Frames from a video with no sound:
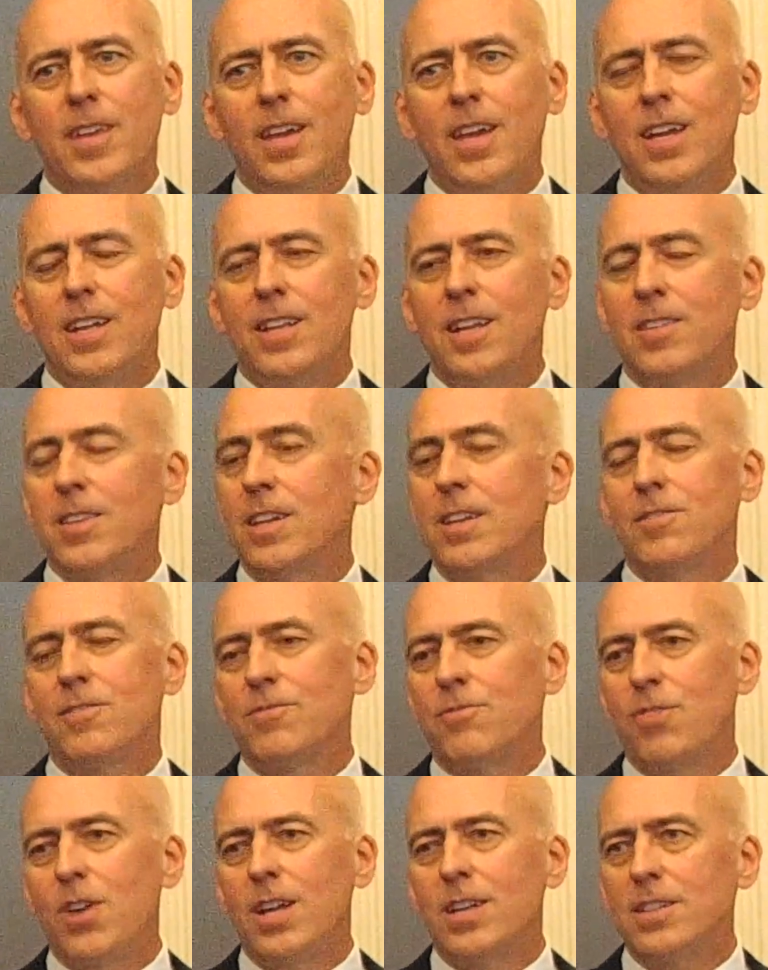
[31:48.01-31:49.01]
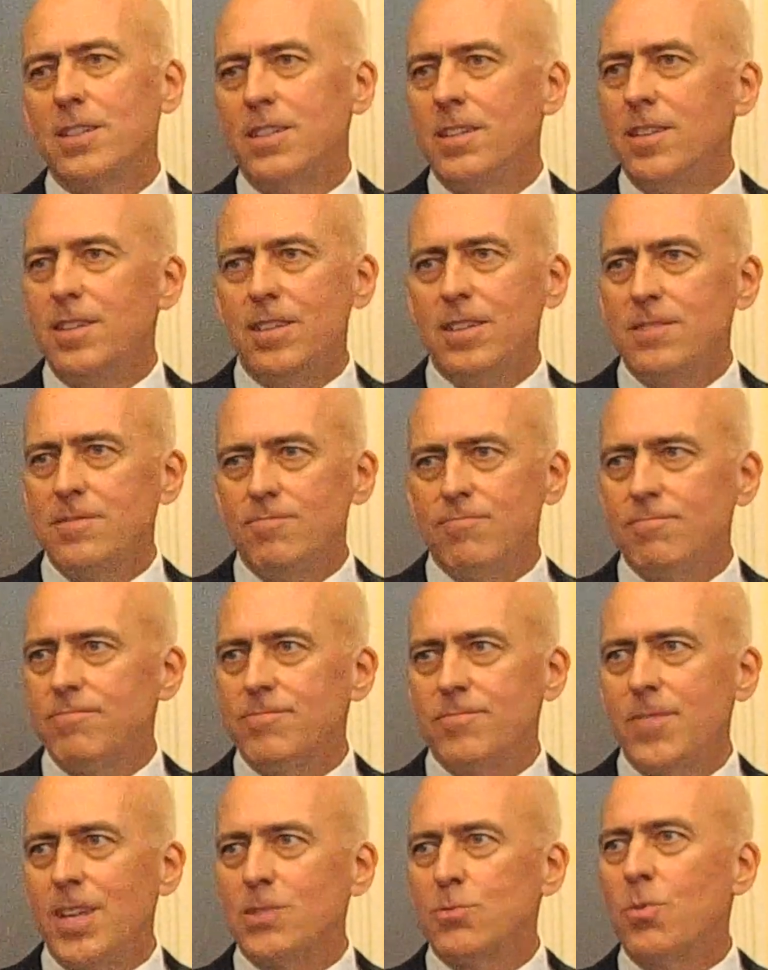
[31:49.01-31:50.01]
And I think, frankly,
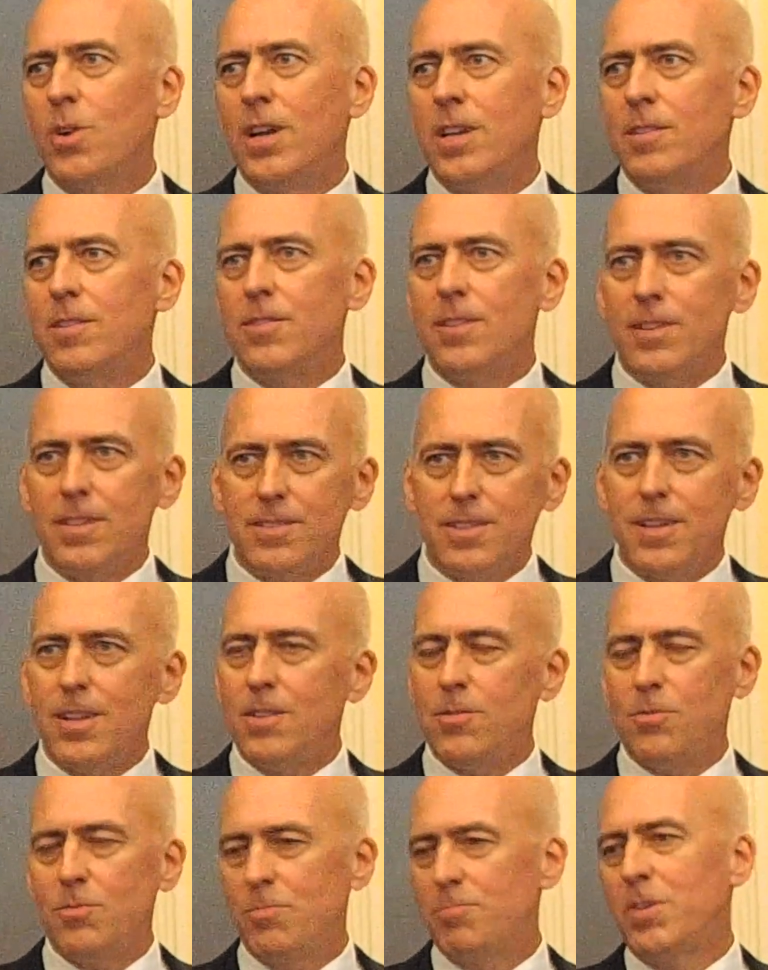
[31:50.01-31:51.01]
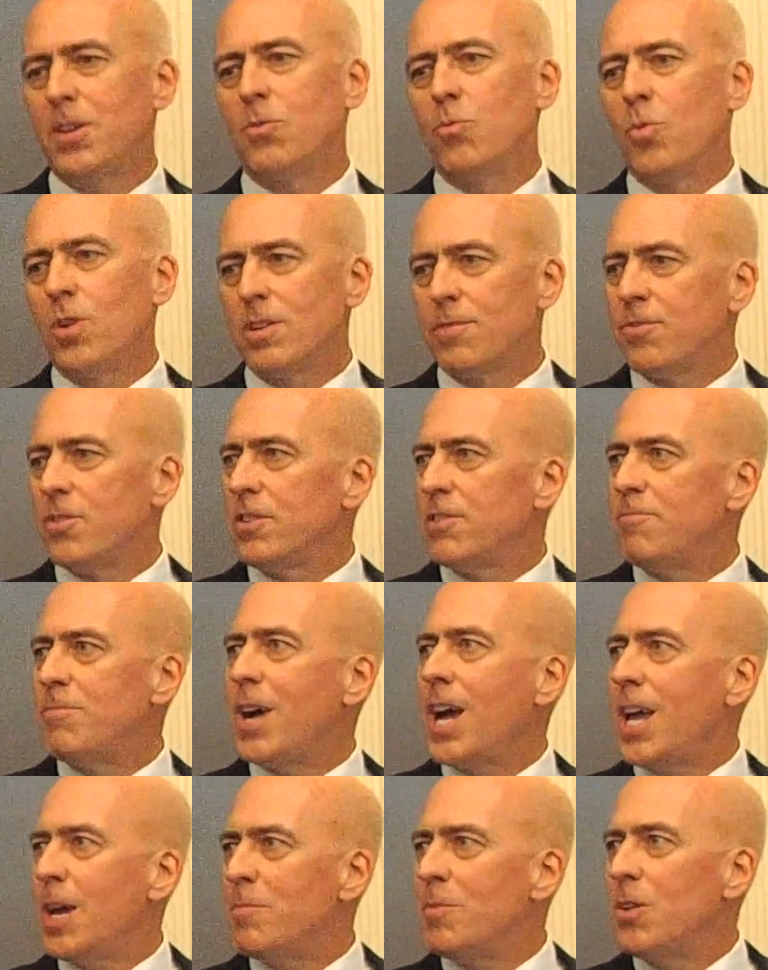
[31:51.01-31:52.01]
that's why it would be wonderful if
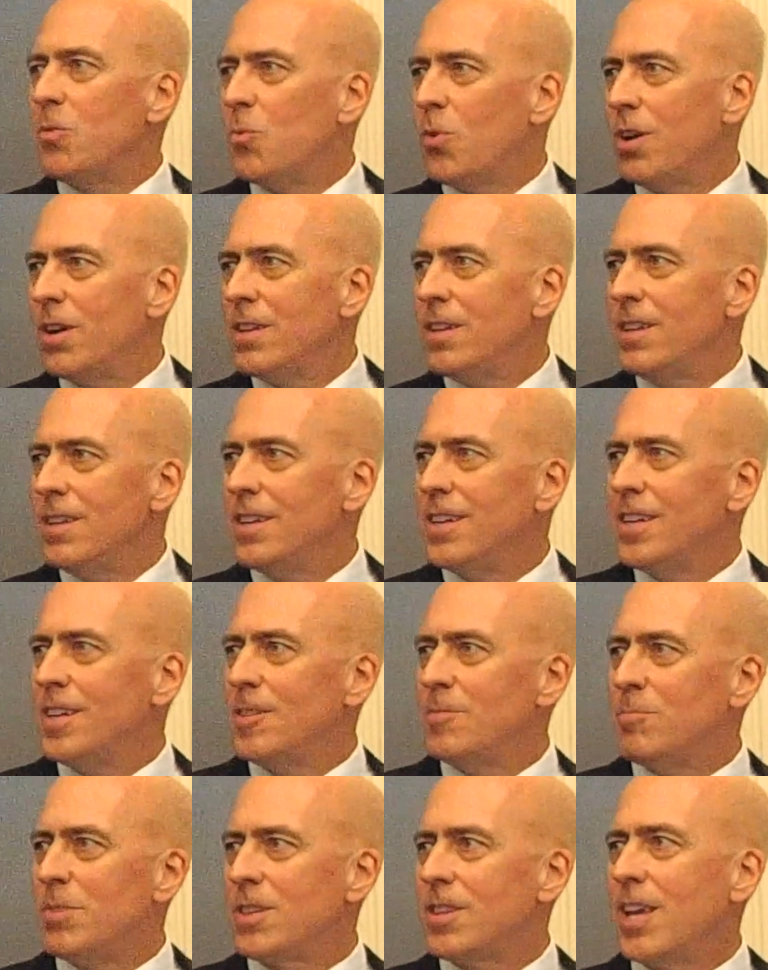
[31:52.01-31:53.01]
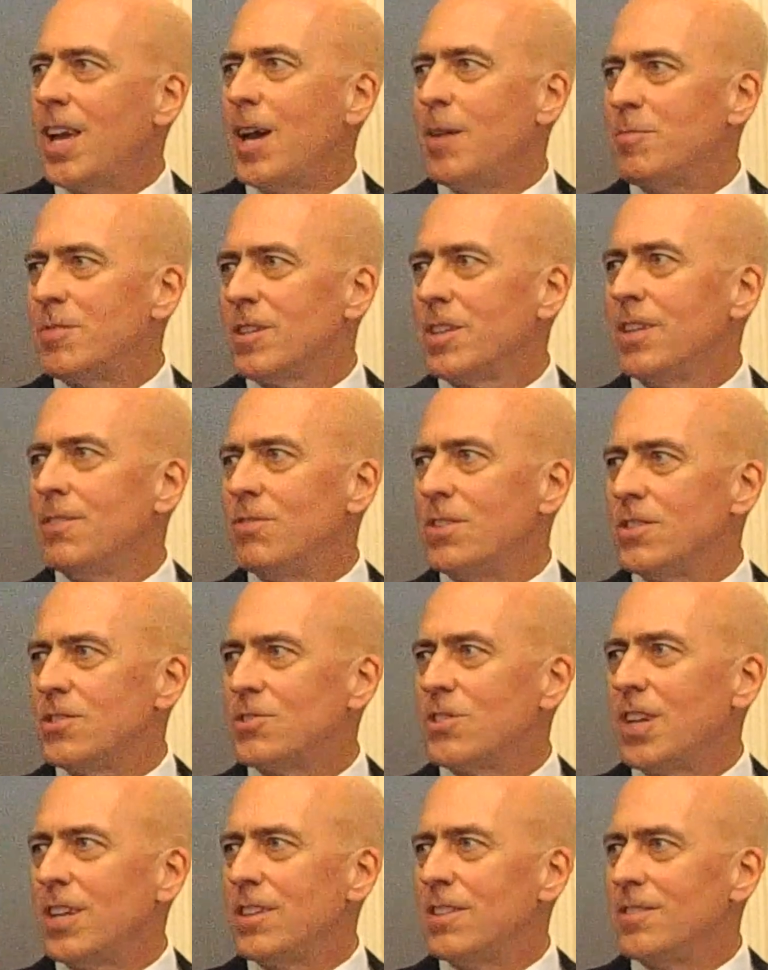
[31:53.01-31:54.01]
Miami won, but they happen to live in a
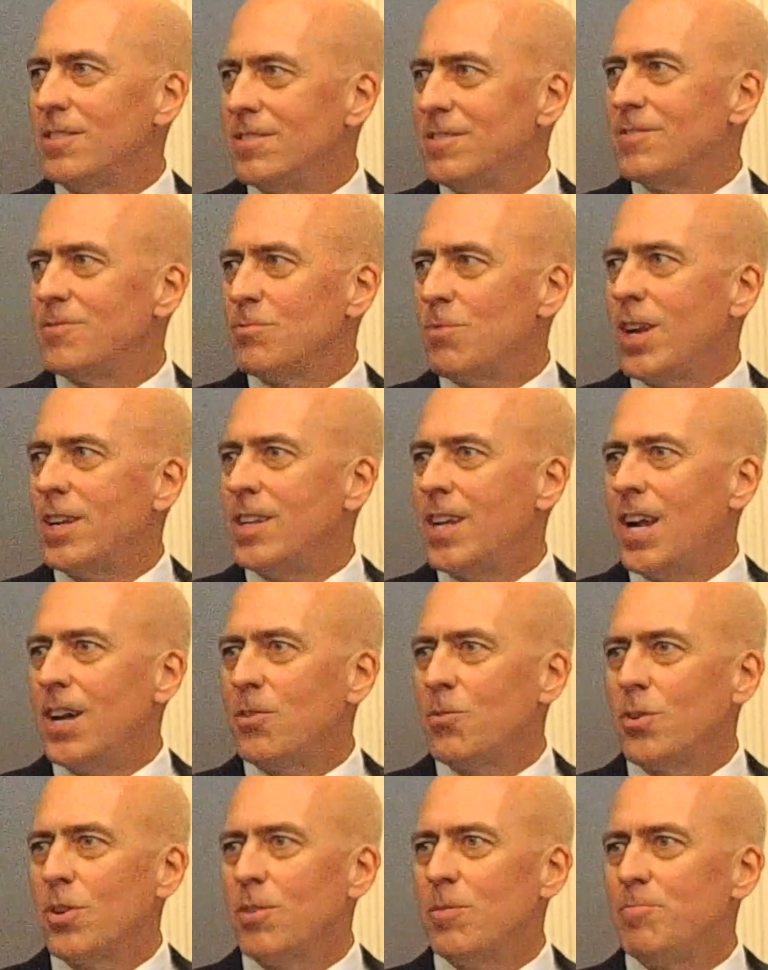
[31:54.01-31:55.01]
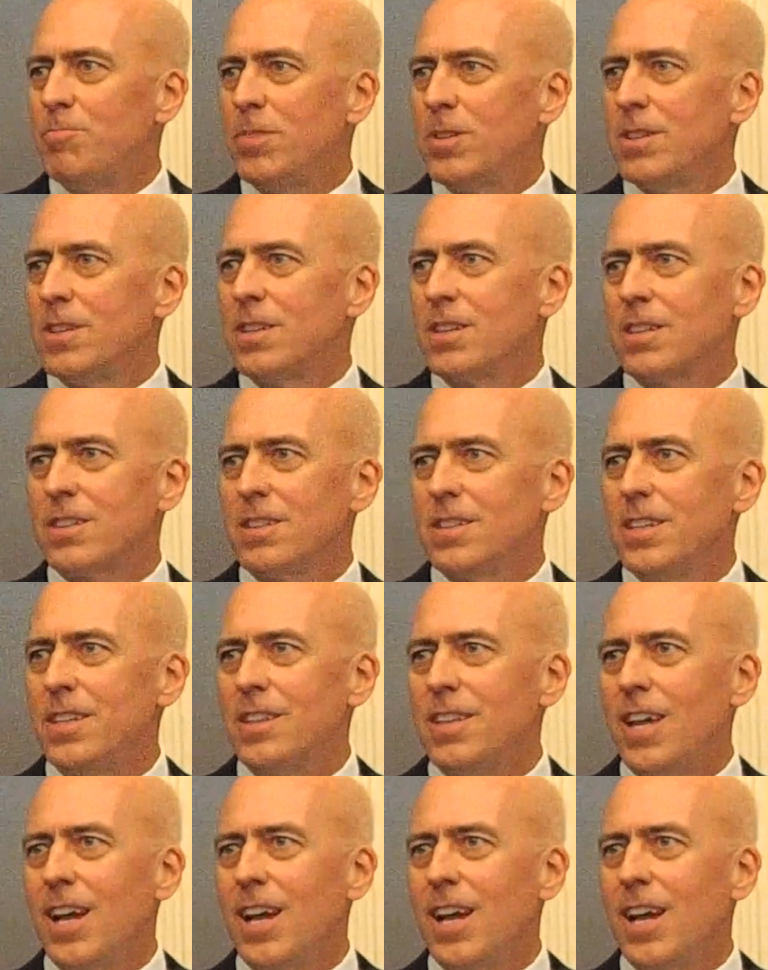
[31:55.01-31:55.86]
state right now where politically...